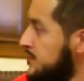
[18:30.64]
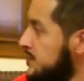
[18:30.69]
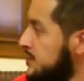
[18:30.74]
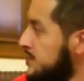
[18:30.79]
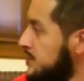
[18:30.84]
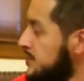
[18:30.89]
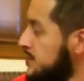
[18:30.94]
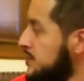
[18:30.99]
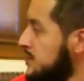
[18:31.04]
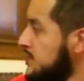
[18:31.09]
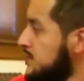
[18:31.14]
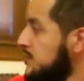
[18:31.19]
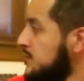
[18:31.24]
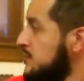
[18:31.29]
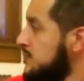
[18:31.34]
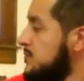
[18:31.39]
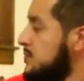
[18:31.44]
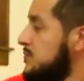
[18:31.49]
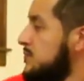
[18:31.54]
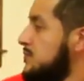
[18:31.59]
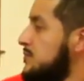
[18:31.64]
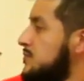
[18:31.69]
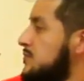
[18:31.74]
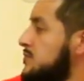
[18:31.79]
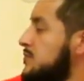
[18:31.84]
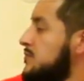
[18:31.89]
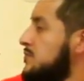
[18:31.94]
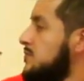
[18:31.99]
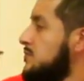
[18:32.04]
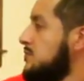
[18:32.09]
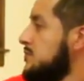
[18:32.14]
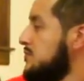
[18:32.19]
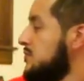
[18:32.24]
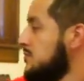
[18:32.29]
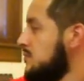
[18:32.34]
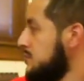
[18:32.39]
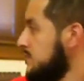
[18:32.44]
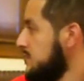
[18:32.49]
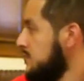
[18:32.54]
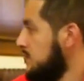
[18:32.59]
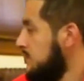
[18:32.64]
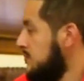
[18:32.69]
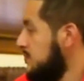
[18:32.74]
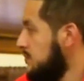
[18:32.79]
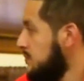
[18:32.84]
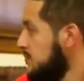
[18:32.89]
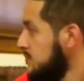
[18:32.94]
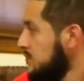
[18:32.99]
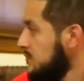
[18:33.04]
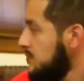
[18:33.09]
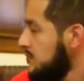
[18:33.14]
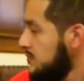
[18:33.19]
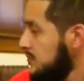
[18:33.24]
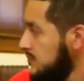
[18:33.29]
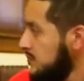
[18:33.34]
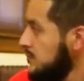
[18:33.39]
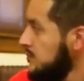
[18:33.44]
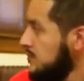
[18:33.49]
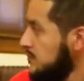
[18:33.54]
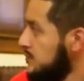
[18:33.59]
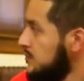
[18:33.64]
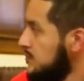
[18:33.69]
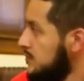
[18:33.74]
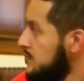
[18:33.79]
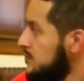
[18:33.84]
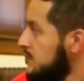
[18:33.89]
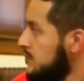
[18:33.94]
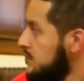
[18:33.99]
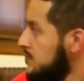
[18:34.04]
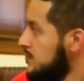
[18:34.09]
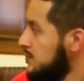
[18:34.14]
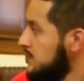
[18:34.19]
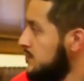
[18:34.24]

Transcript: This person isn't speaking.